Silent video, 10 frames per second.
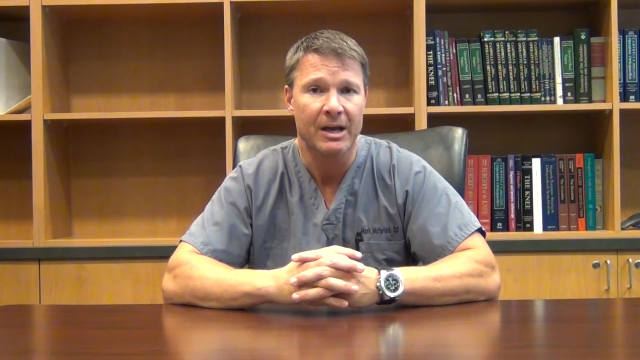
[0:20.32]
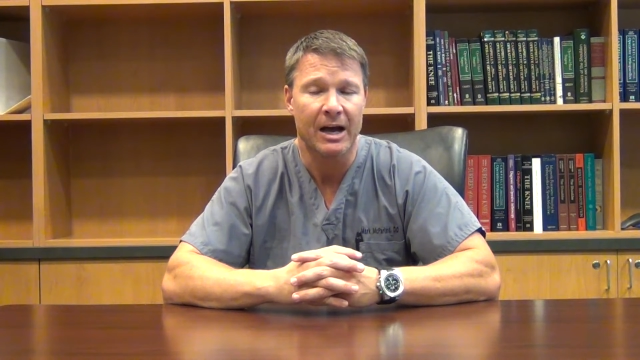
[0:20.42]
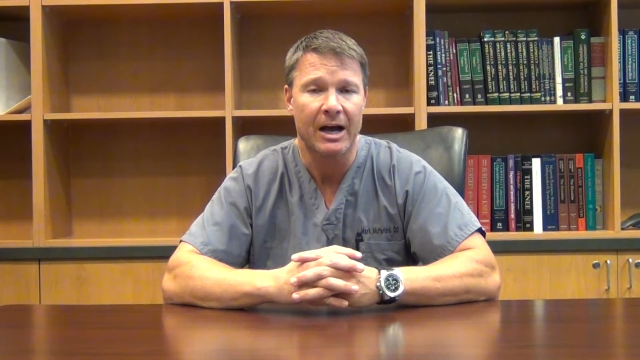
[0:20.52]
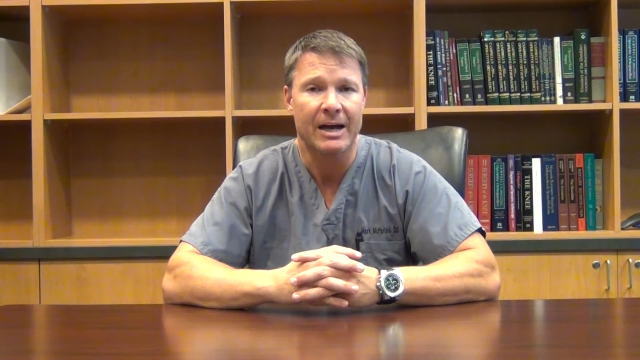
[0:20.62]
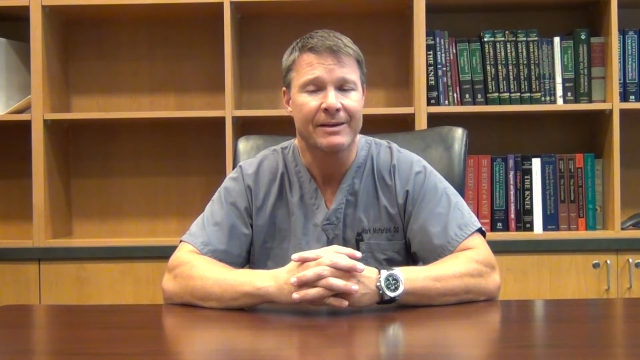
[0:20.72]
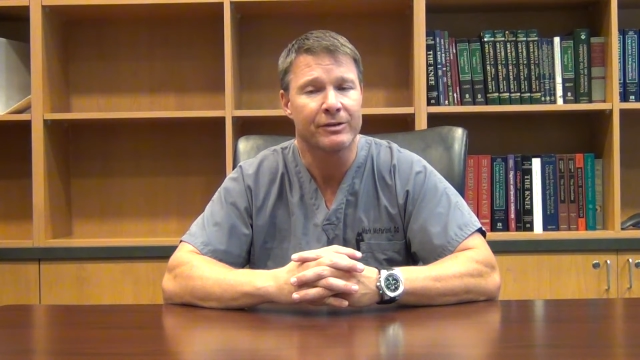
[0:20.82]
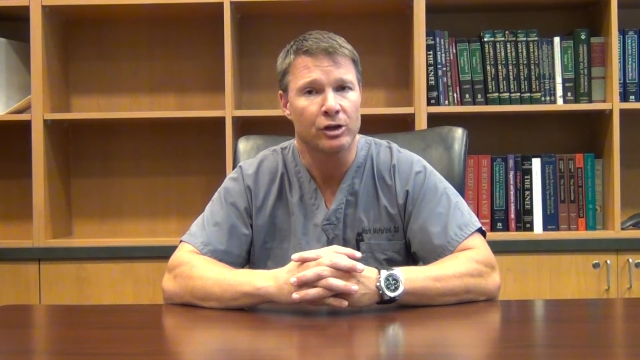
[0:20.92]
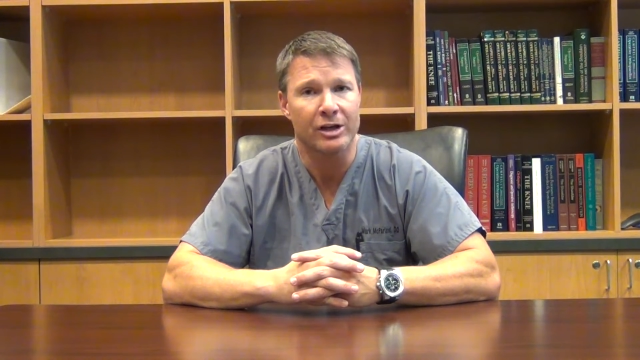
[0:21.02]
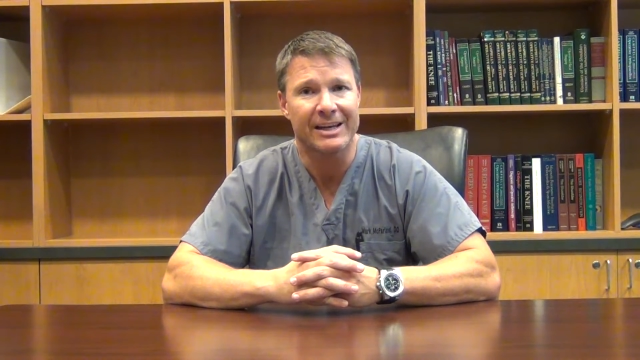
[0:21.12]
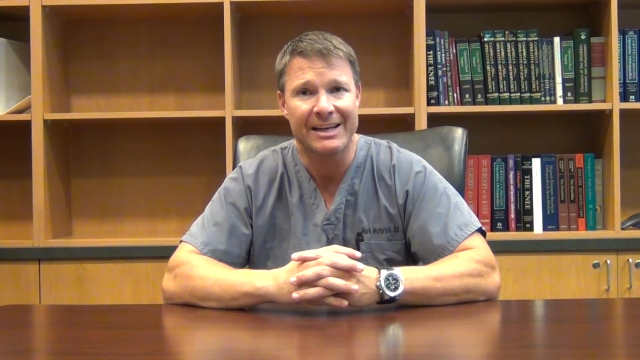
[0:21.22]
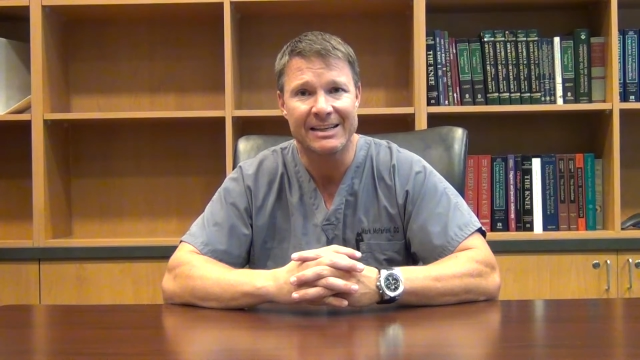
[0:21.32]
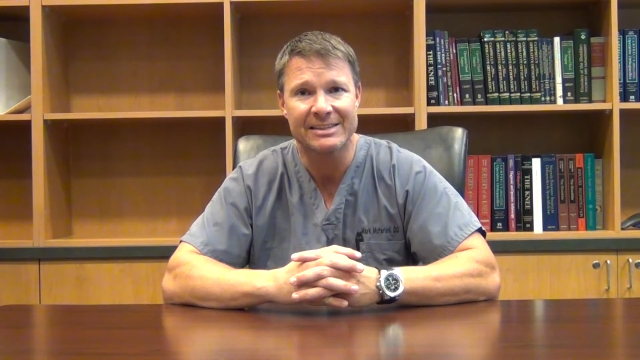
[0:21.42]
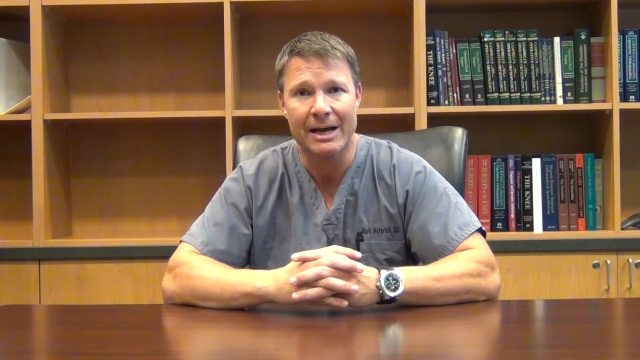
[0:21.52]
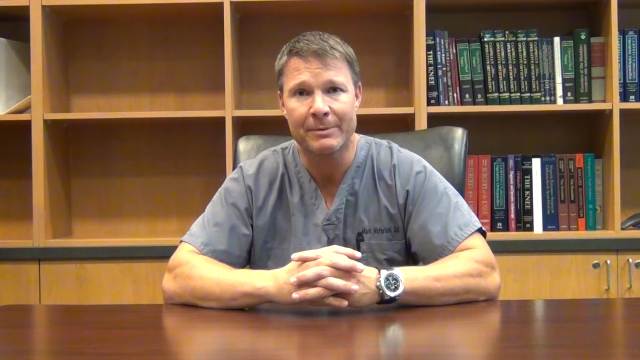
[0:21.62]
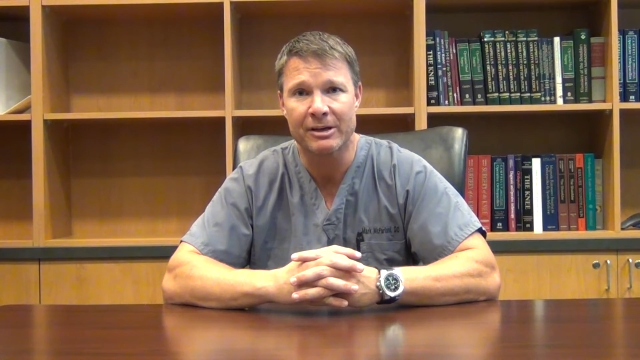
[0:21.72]
Uh, if you look at any
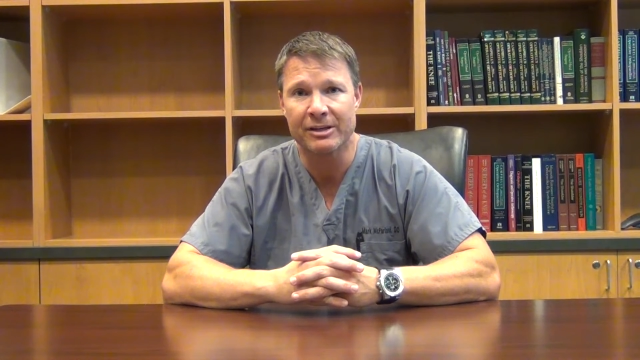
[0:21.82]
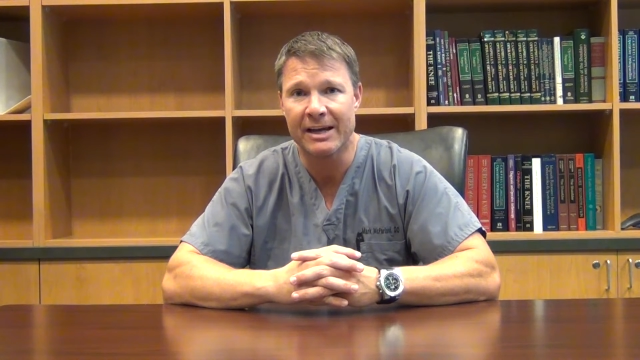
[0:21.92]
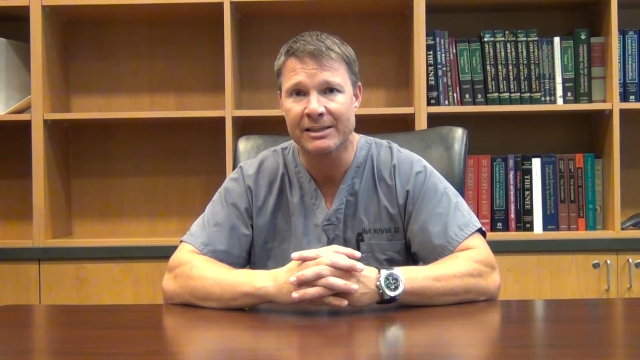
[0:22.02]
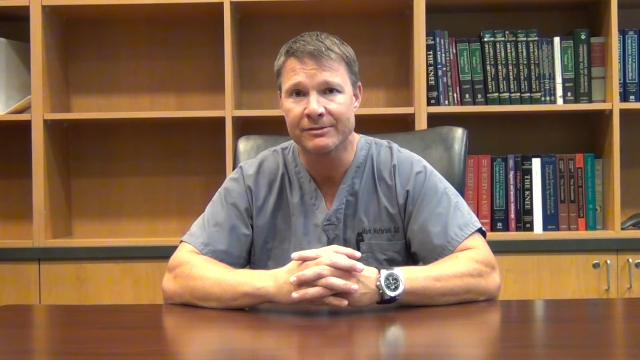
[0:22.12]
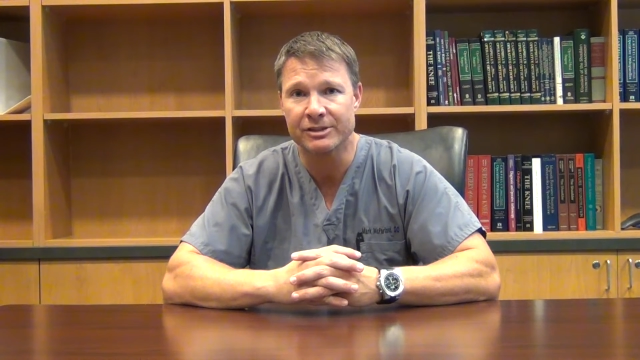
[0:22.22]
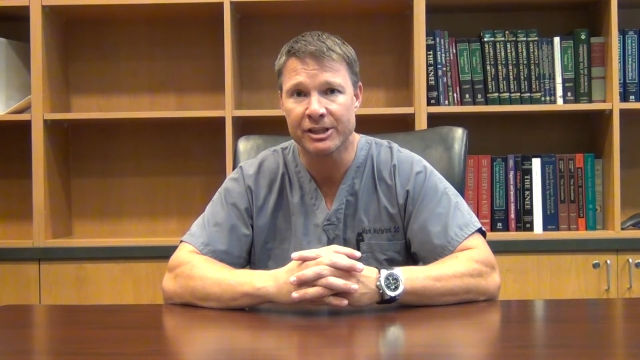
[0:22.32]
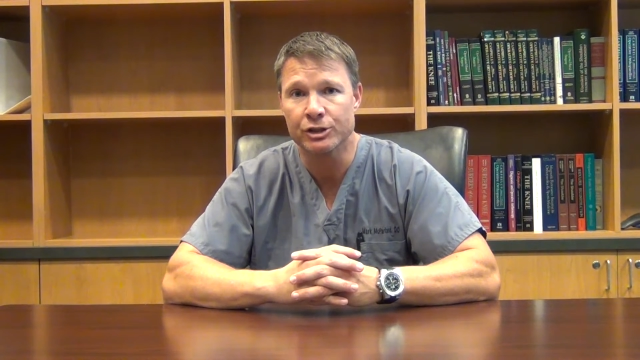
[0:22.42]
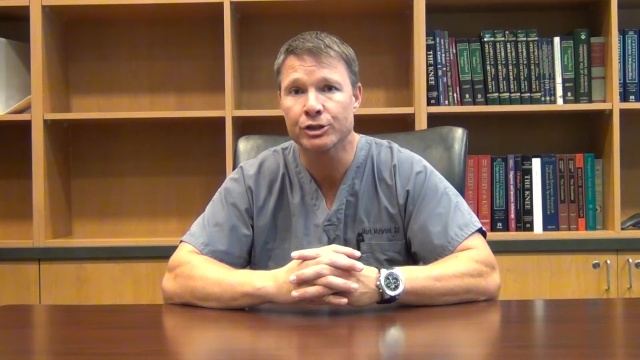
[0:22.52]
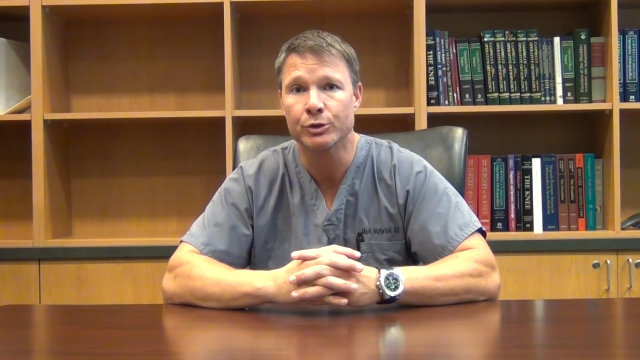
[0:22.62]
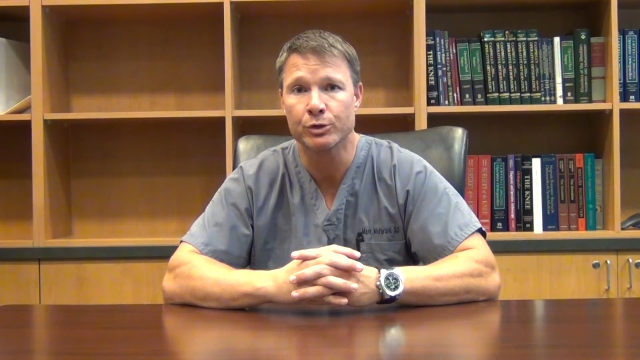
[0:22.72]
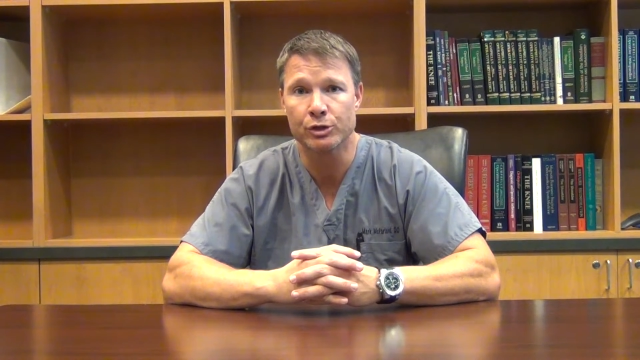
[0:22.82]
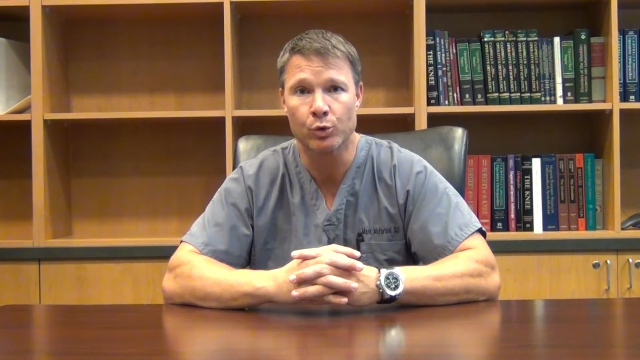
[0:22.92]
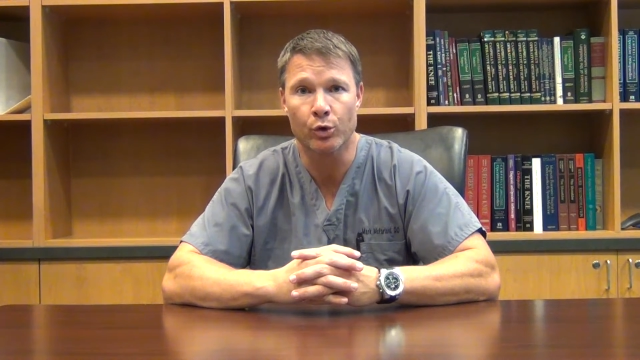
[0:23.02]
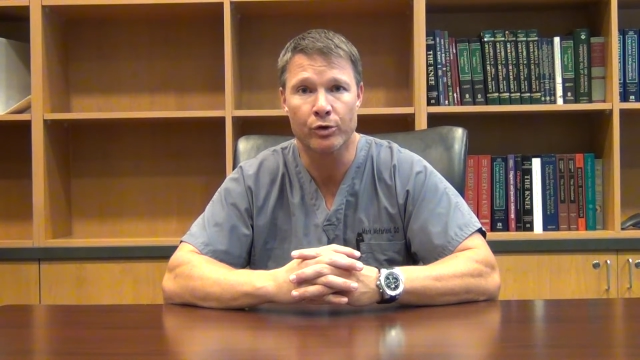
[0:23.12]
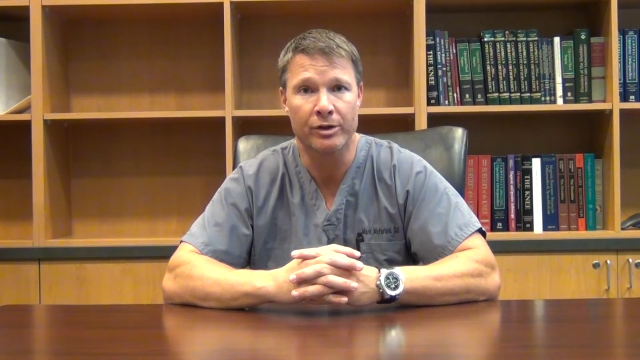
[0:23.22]
type of connective tissue
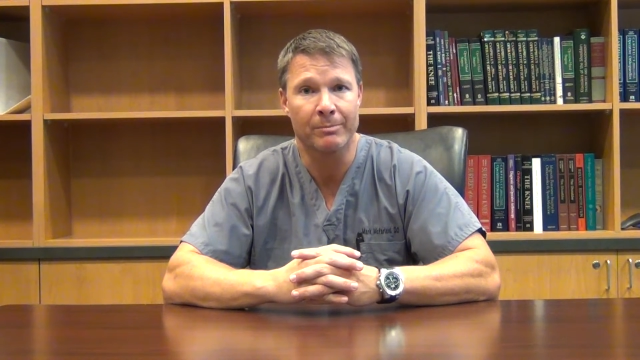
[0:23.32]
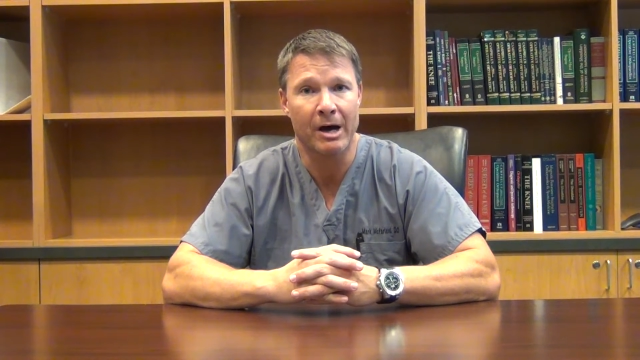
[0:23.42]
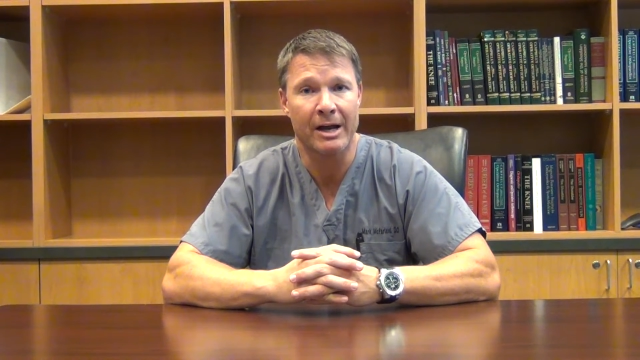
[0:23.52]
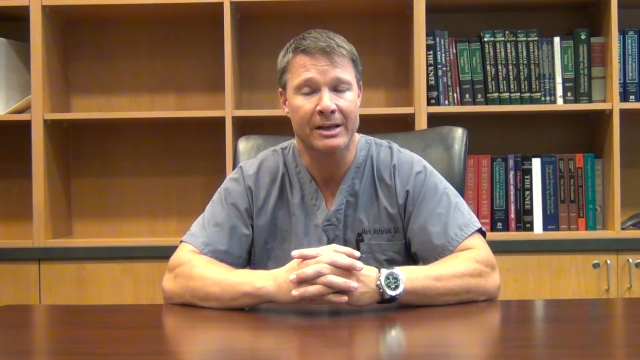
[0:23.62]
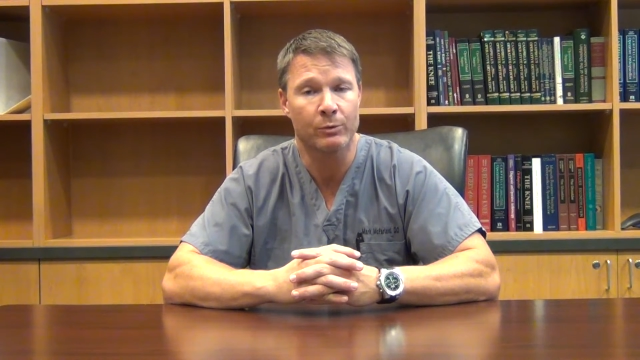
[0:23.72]
disorder in the body,